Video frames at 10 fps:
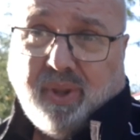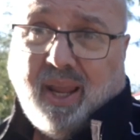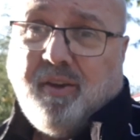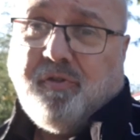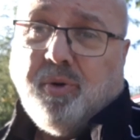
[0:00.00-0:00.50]

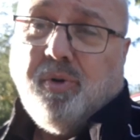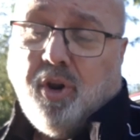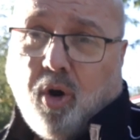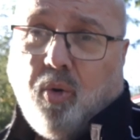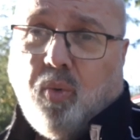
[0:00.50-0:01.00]
If you
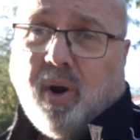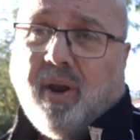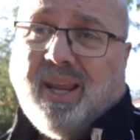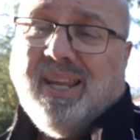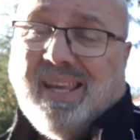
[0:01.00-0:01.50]
know where
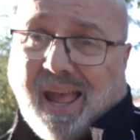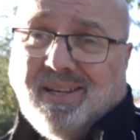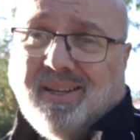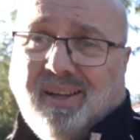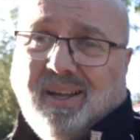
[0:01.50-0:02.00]
I can
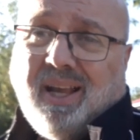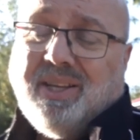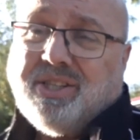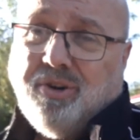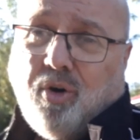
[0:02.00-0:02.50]
get a
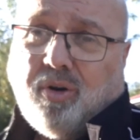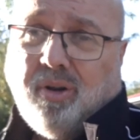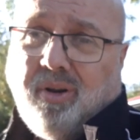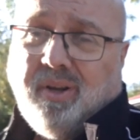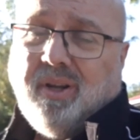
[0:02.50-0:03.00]

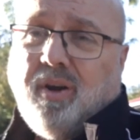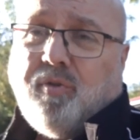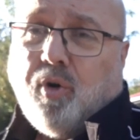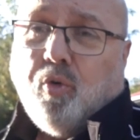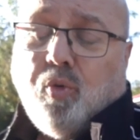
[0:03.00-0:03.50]
snorkel
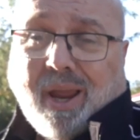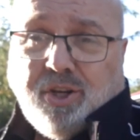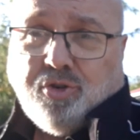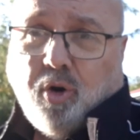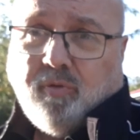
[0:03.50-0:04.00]
for a
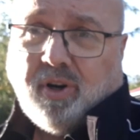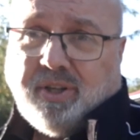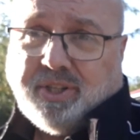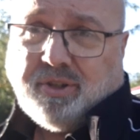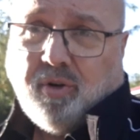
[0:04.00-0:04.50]
Range Rover
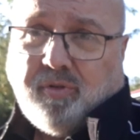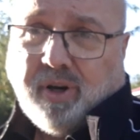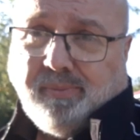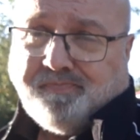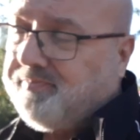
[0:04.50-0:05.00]

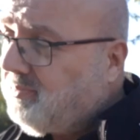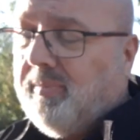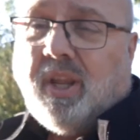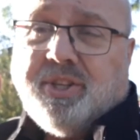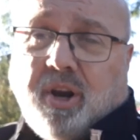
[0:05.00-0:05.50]
Discovery,
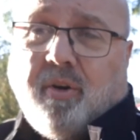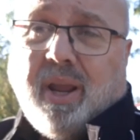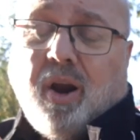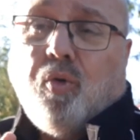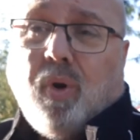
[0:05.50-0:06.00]
sorry,
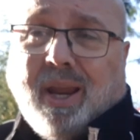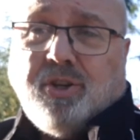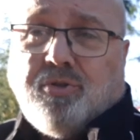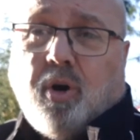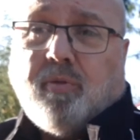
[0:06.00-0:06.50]
a
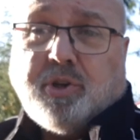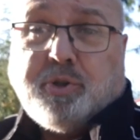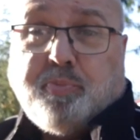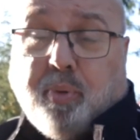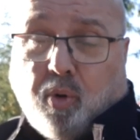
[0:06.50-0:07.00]
Range Rover
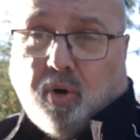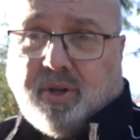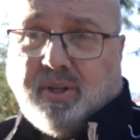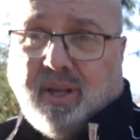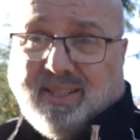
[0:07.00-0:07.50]

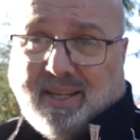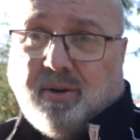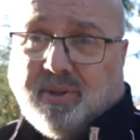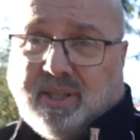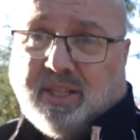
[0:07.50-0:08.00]
Sport, a
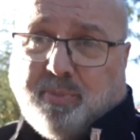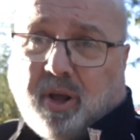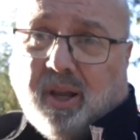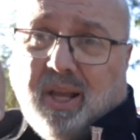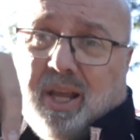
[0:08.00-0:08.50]
06
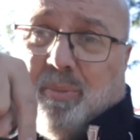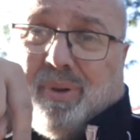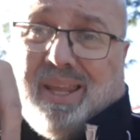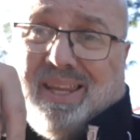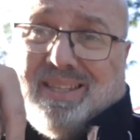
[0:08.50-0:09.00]
model,
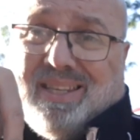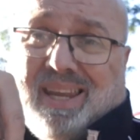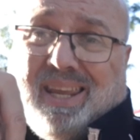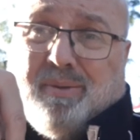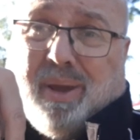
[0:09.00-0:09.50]
please
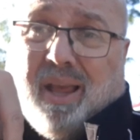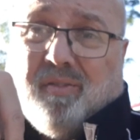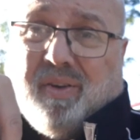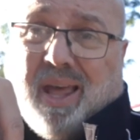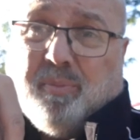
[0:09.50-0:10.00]

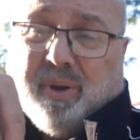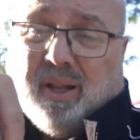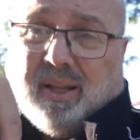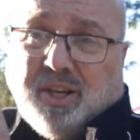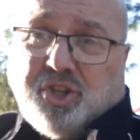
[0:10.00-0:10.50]
email
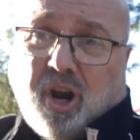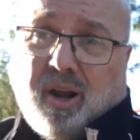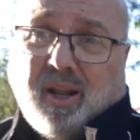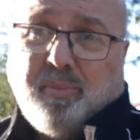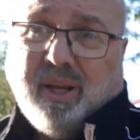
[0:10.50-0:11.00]

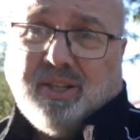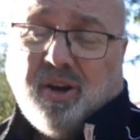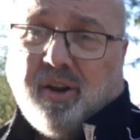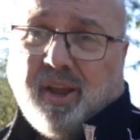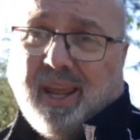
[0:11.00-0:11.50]

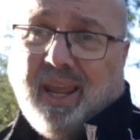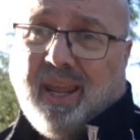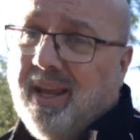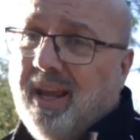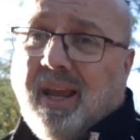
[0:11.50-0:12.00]

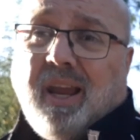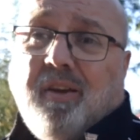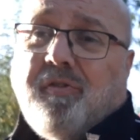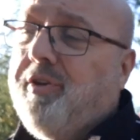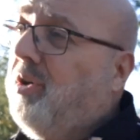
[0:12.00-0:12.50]
vanbuild@charlieandme.ie.
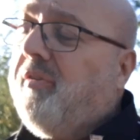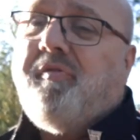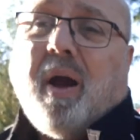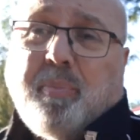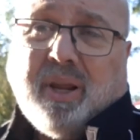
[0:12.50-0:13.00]
If you're a
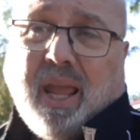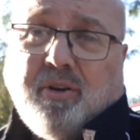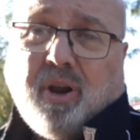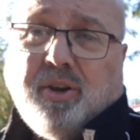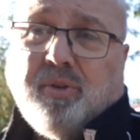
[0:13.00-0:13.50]

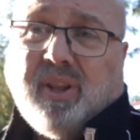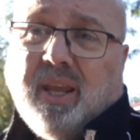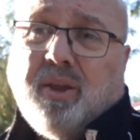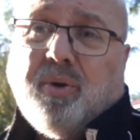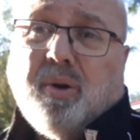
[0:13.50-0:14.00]
fabricator and you
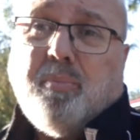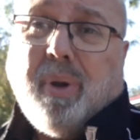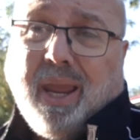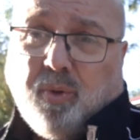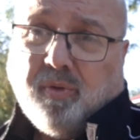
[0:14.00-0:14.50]
think you can
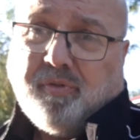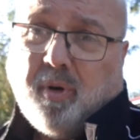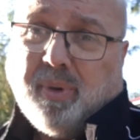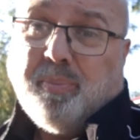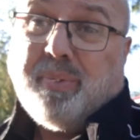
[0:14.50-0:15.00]
make one
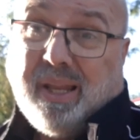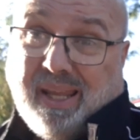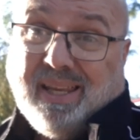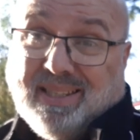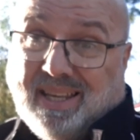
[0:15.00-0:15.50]
for me,
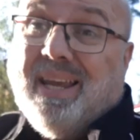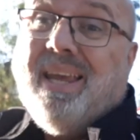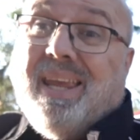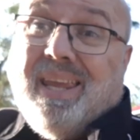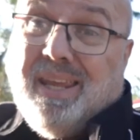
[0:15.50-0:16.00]
please
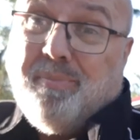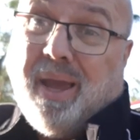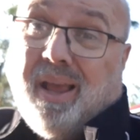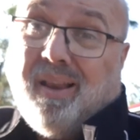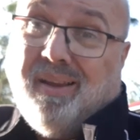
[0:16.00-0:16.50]

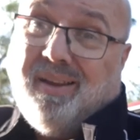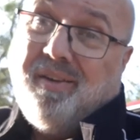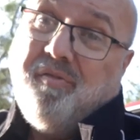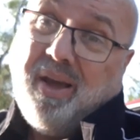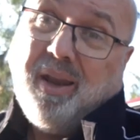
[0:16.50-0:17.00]
email
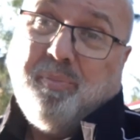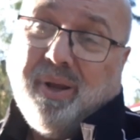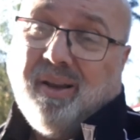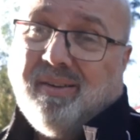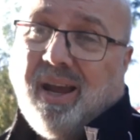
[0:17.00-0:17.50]

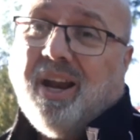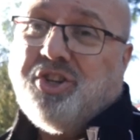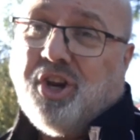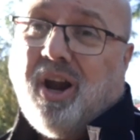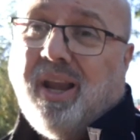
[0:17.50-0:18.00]

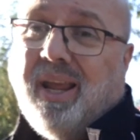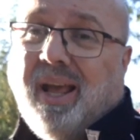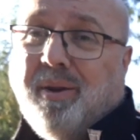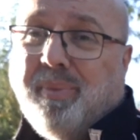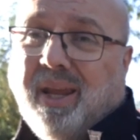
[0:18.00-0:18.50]

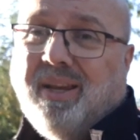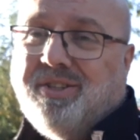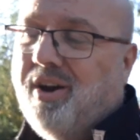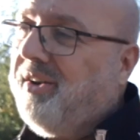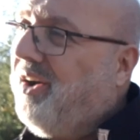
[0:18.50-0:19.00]

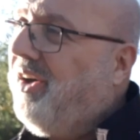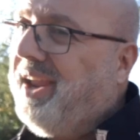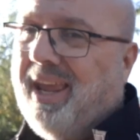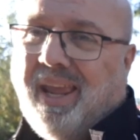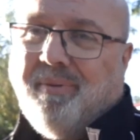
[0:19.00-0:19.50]

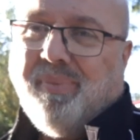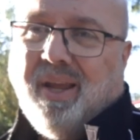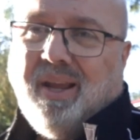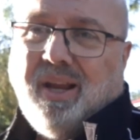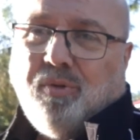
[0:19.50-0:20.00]
vanbuild@charlieandme.ie.
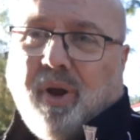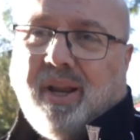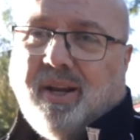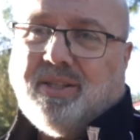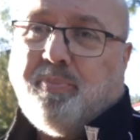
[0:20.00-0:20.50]

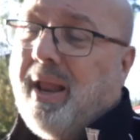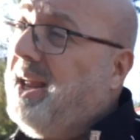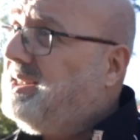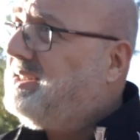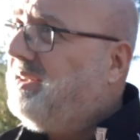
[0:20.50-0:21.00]
Right, here's the
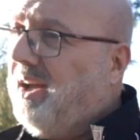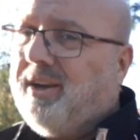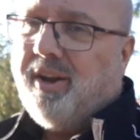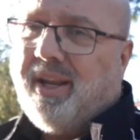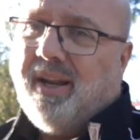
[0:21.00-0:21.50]
plans. I
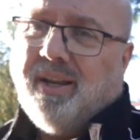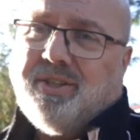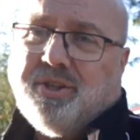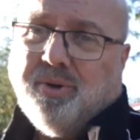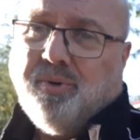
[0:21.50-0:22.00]
got to get
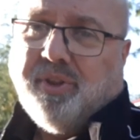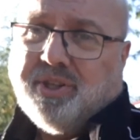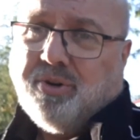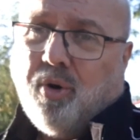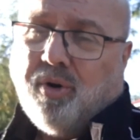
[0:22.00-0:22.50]
into the
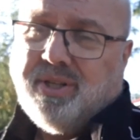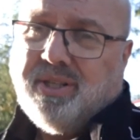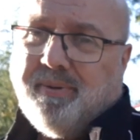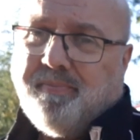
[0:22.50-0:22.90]
stores.